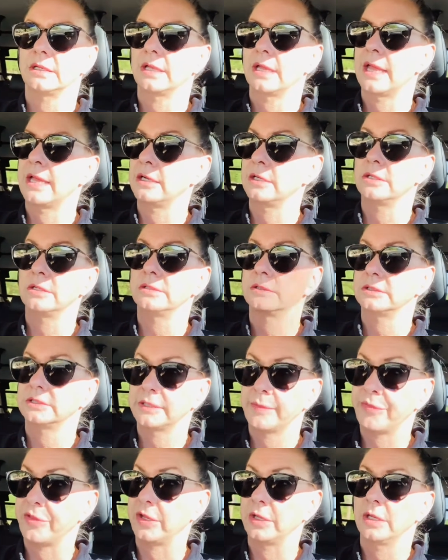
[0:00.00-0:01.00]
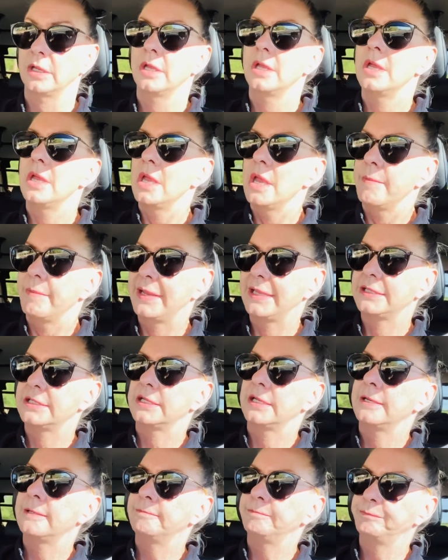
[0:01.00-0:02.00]
I don't know, something. But
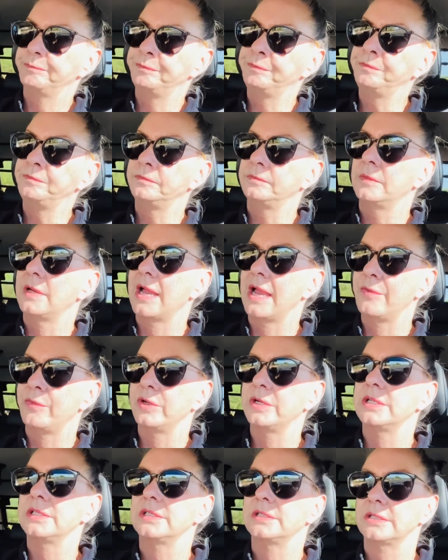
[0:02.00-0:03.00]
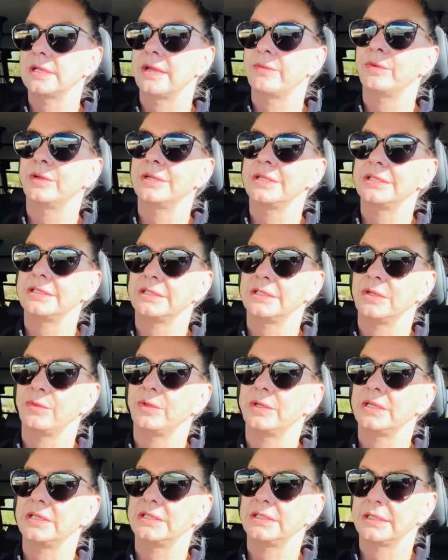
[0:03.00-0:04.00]
I wanna see
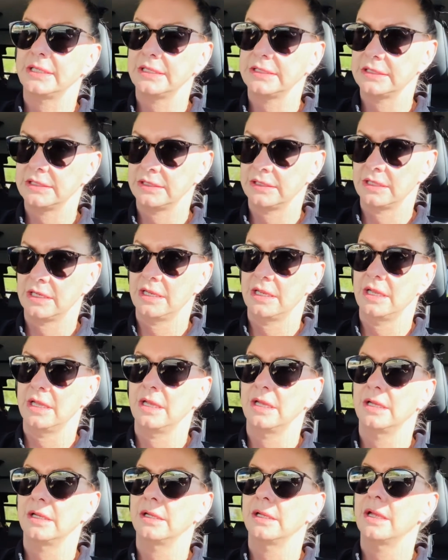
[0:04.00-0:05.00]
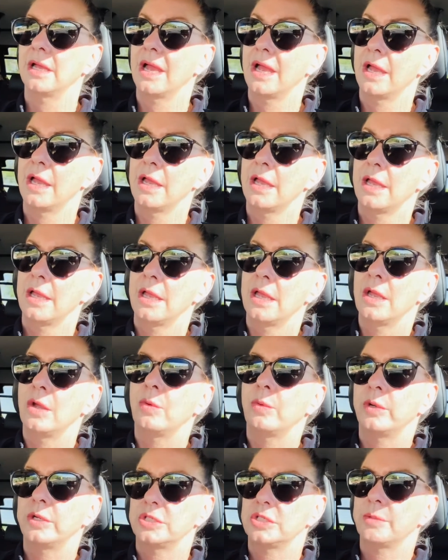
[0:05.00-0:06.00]
what he says.
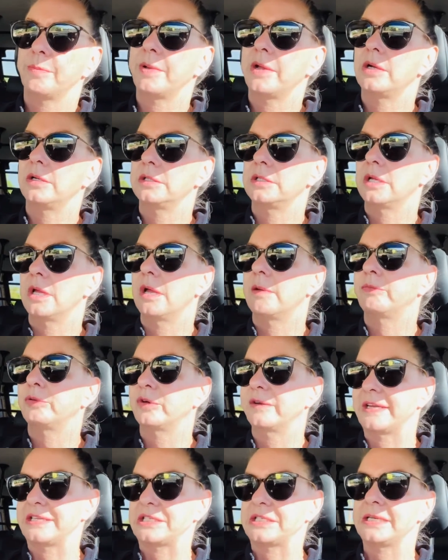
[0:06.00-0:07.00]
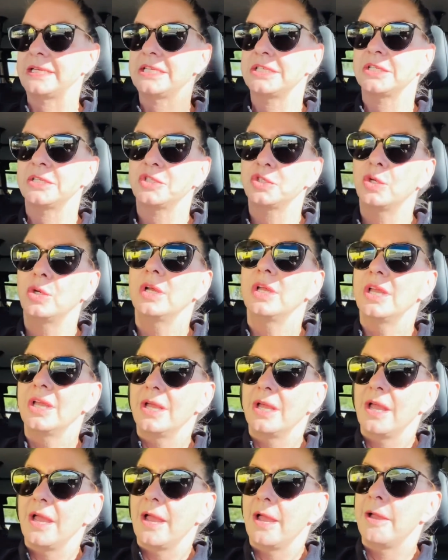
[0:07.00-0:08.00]
Watch about procrastination. So
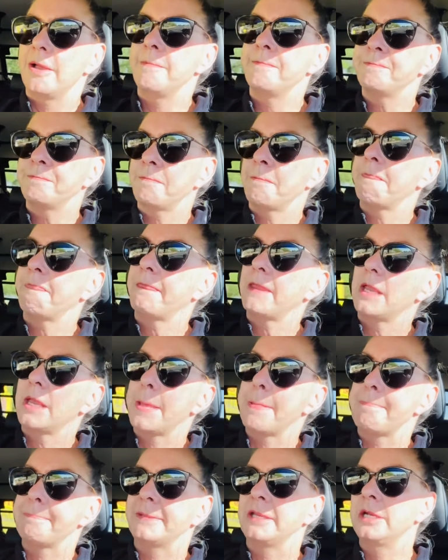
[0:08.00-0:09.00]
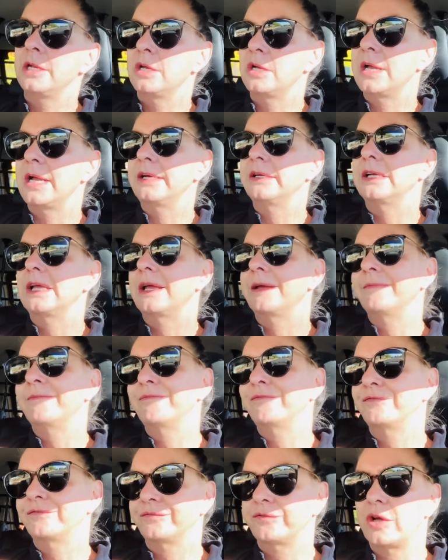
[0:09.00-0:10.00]
you know, I
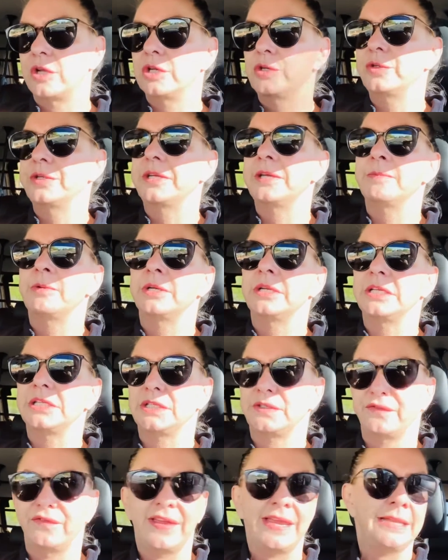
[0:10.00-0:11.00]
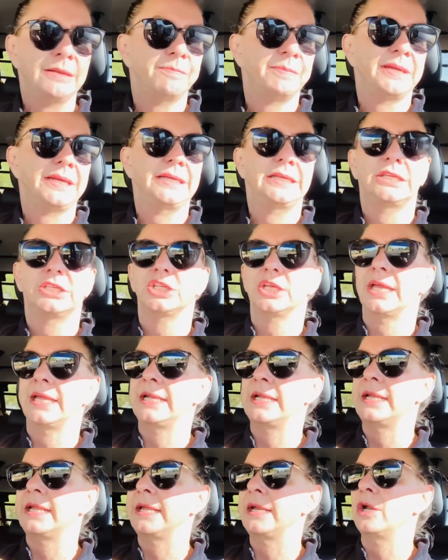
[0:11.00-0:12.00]
followed him on his fan page,
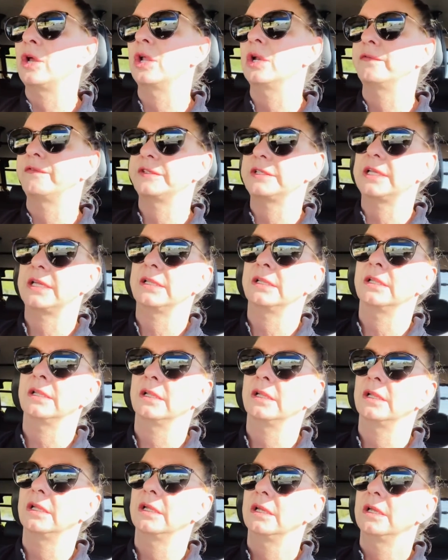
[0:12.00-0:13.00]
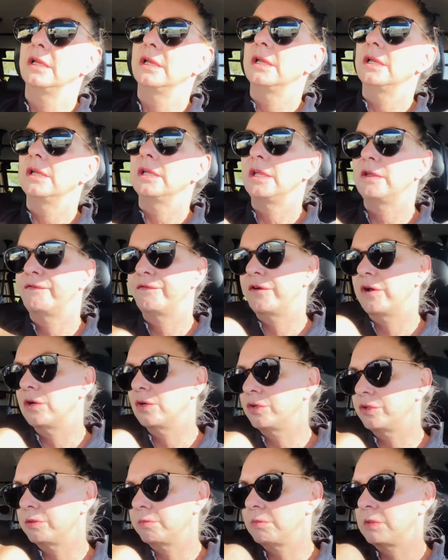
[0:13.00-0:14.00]
and then all of a sudden he
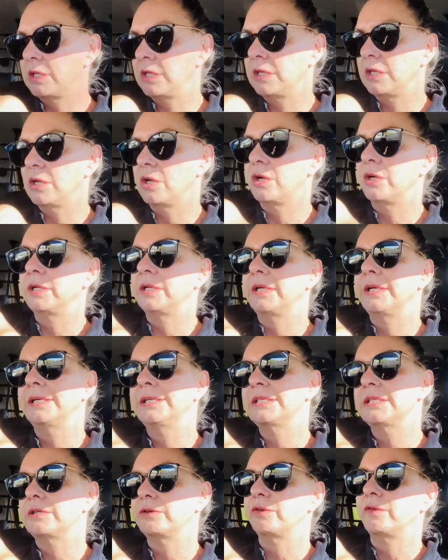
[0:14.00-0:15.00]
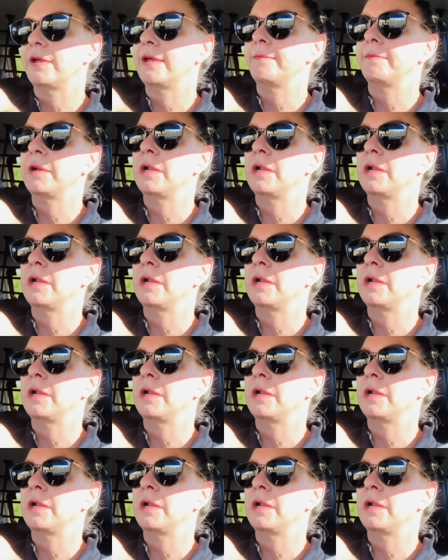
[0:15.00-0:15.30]
followed me on Instagram.